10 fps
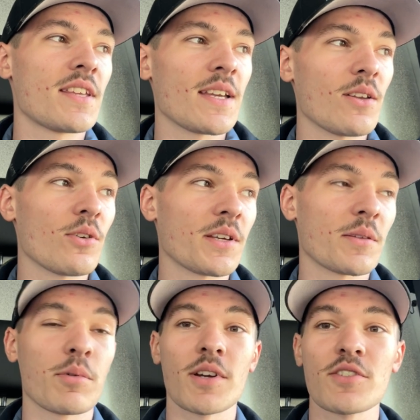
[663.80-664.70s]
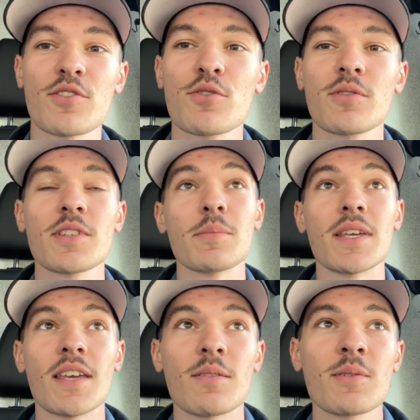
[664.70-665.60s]
taken a look at the Pressuretrol to
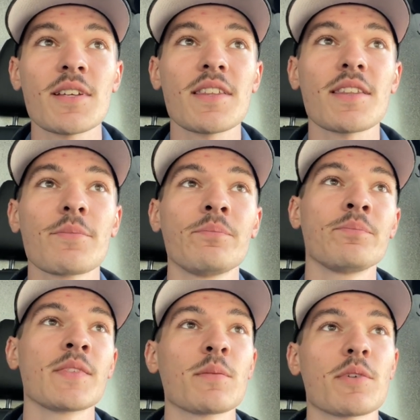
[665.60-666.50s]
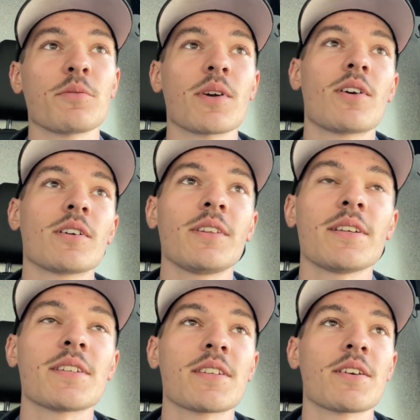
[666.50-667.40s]
begin with, but
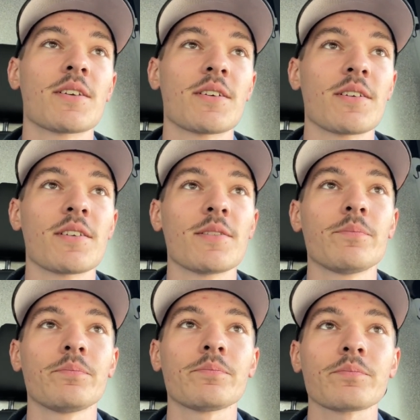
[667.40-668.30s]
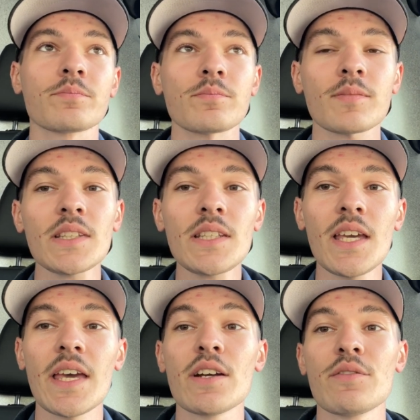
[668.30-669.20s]
regardless, her
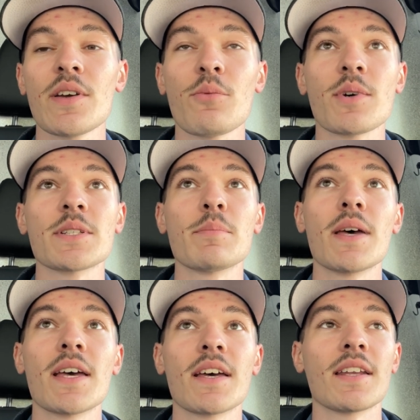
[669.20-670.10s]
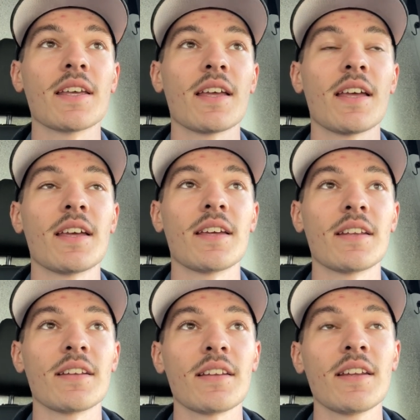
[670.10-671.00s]
air vent was bad
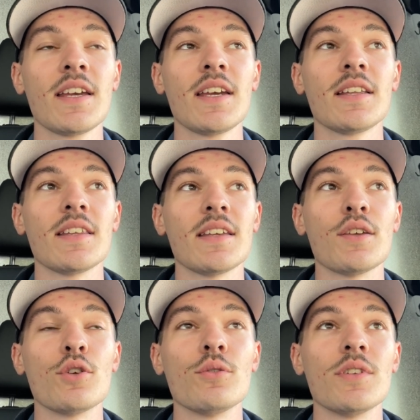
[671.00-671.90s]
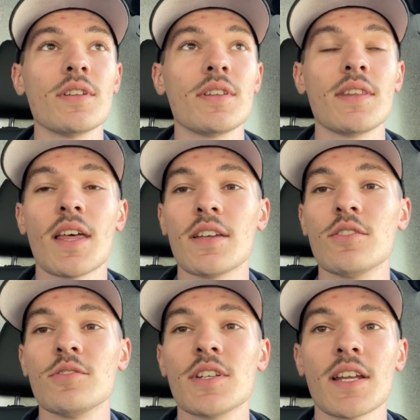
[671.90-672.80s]
and the union, that
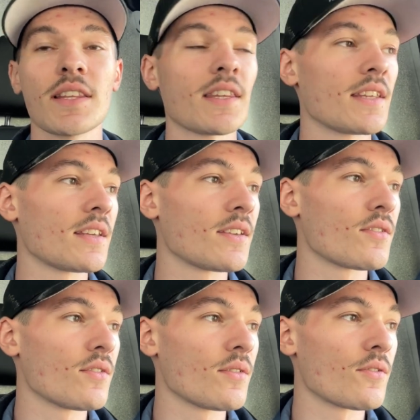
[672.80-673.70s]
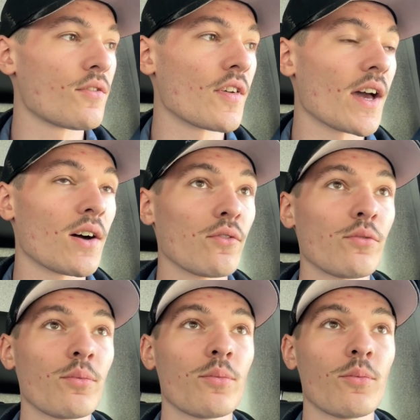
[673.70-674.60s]
union at the valve
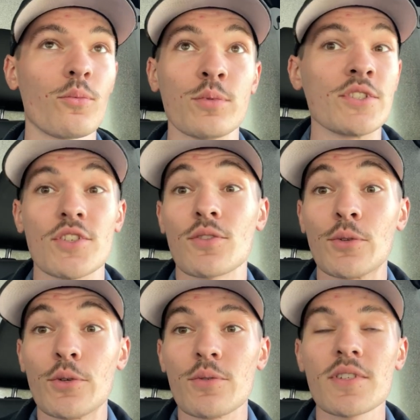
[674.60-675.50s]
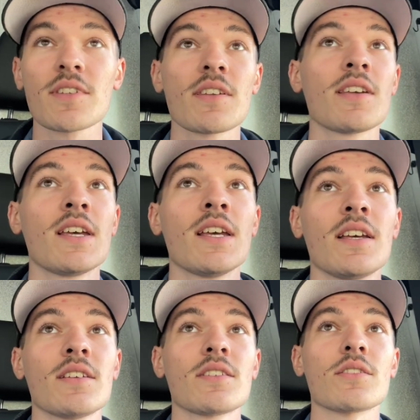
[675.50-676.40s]
was just loose.
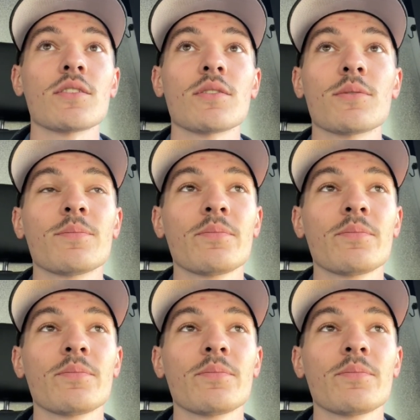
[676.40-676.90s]
So